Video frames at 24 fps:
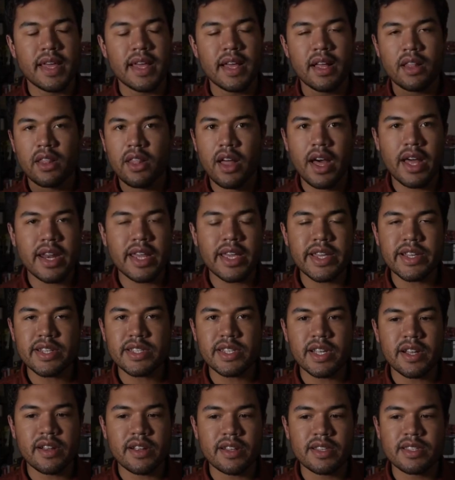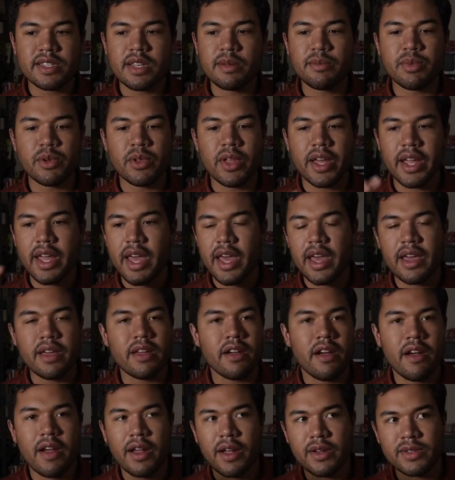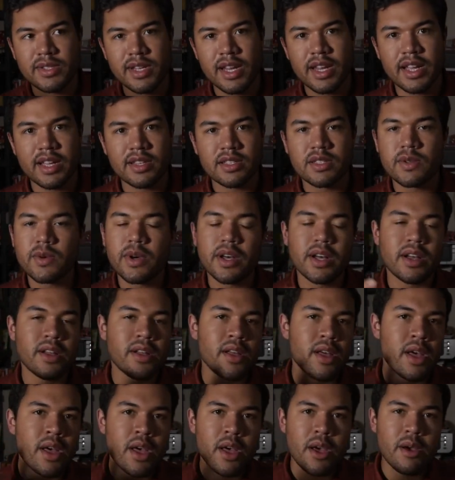A lot easier. It's simple. Like, hey, all right, go stand against the wall.